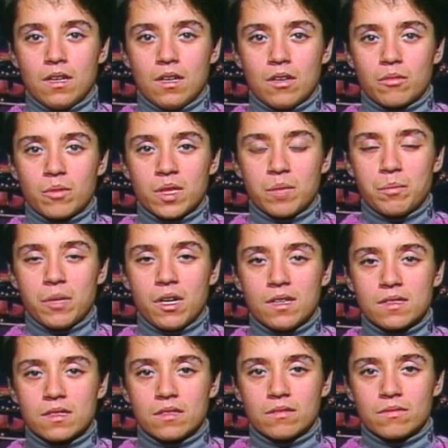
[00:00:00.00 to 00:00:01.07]
really
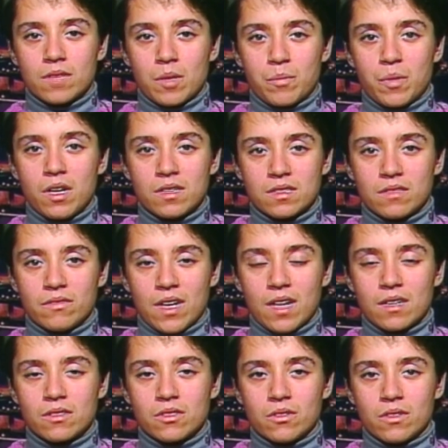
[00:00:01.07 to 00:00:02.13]
positive, a positive
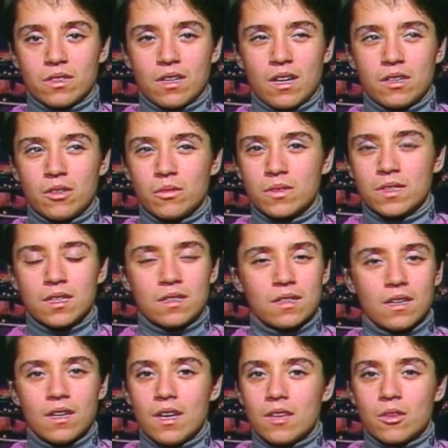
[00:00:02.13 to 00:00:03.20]
attitude. And I don't think
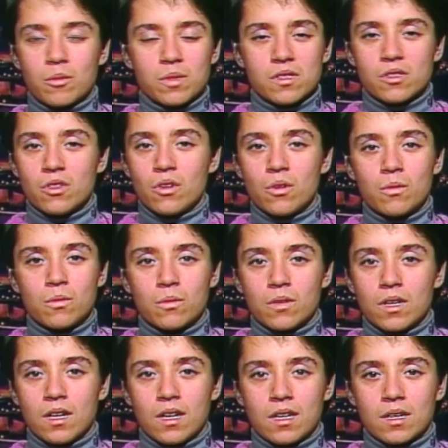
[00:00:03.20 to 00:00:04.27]
there was no
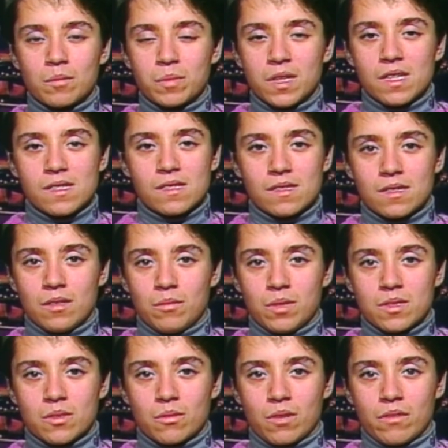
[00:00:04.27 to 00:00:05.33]
complacency
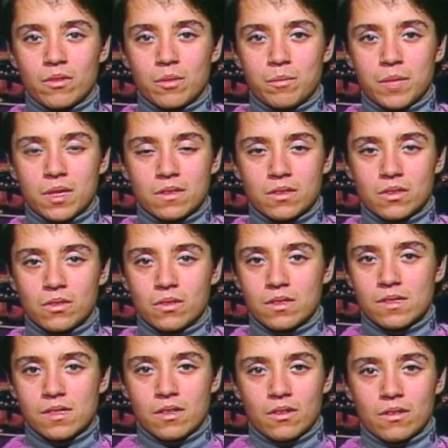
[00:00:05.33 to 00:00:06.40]
whatsoever among the
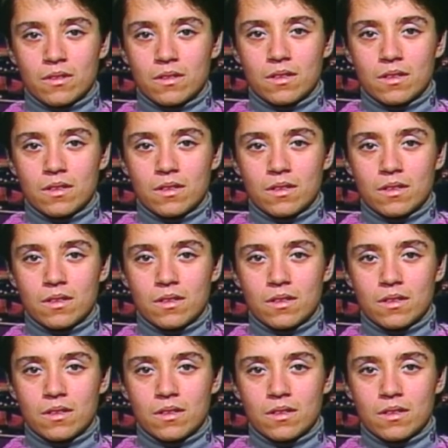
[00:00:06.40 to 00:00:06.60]
students there.